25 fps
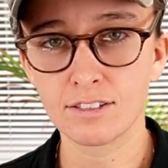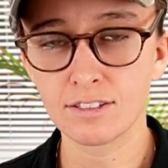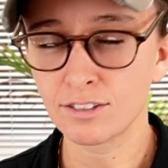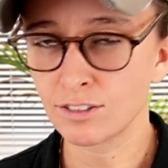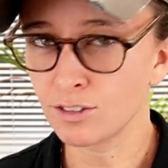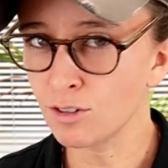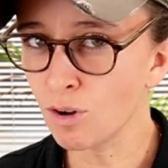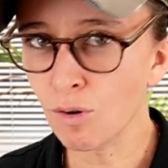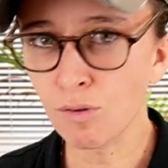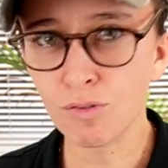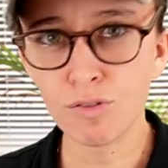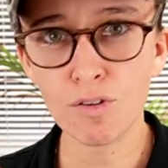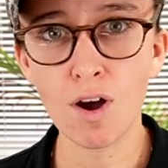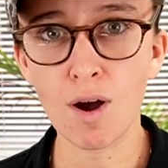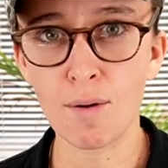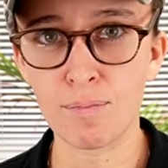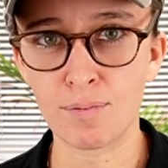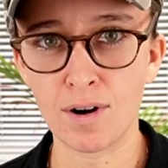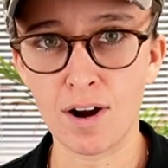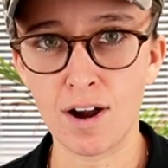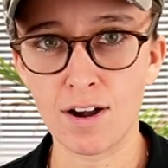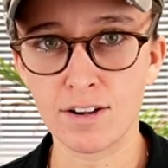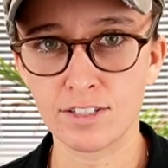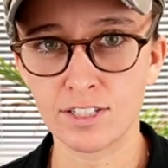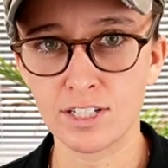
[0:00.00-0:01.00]
No thought
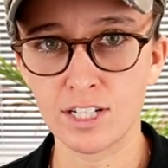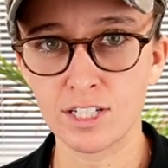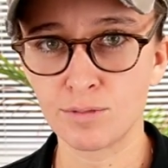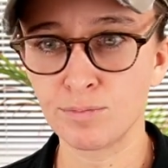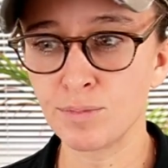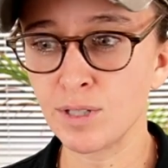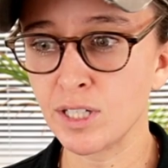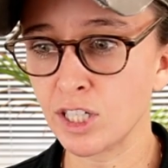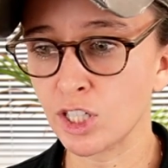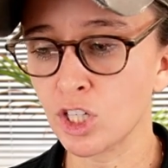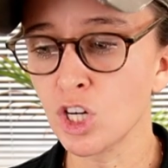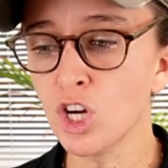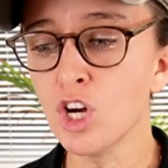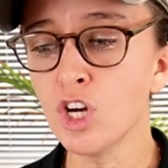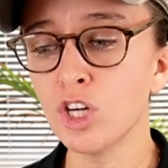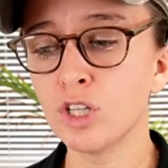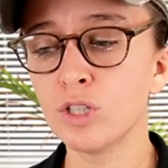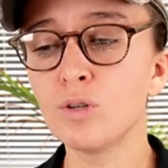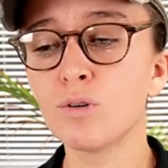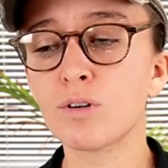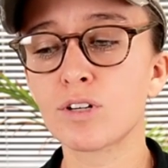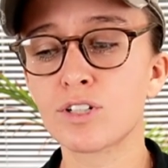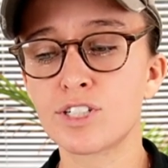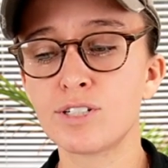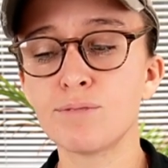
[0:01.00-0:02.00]
process, meaning
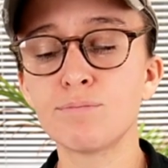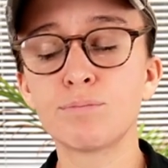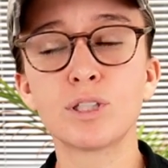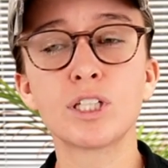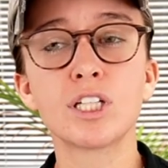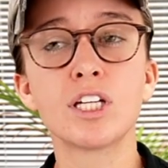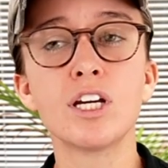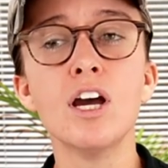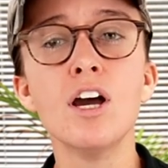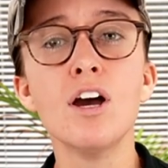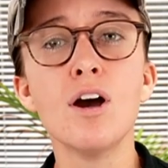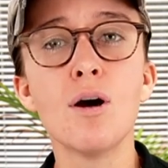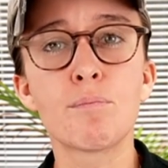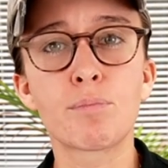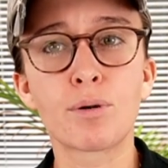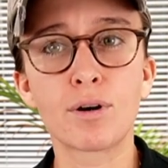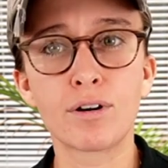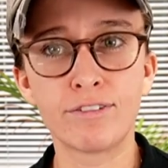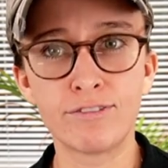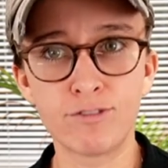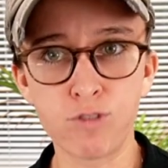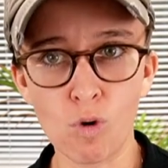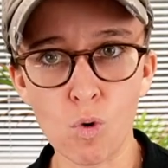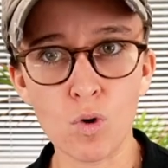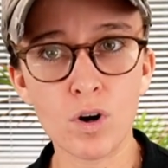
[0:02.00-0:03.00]
you are simply
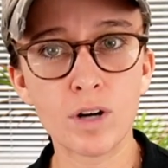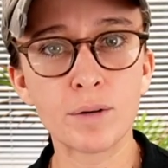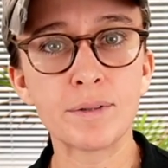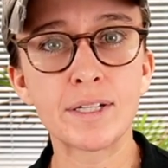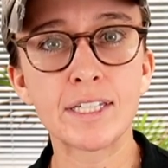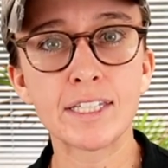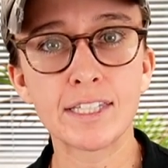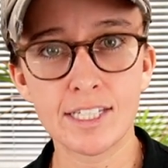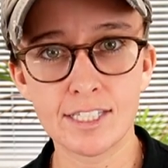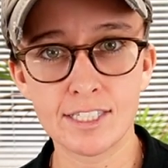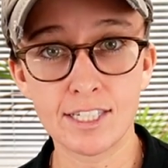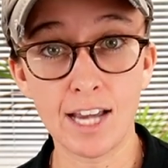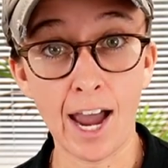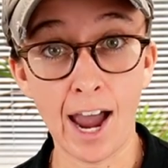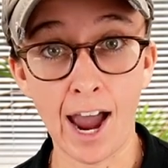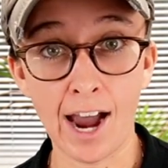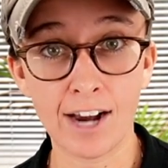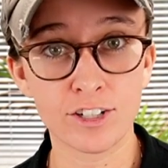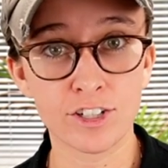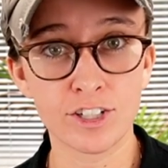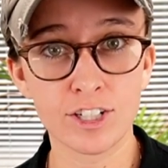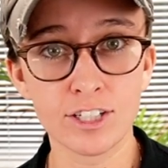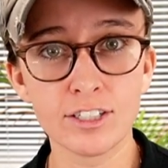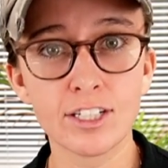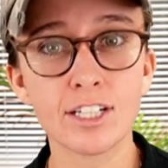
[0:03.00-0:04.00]
performing this
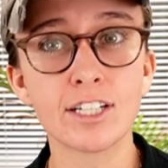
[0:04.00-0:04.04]
action.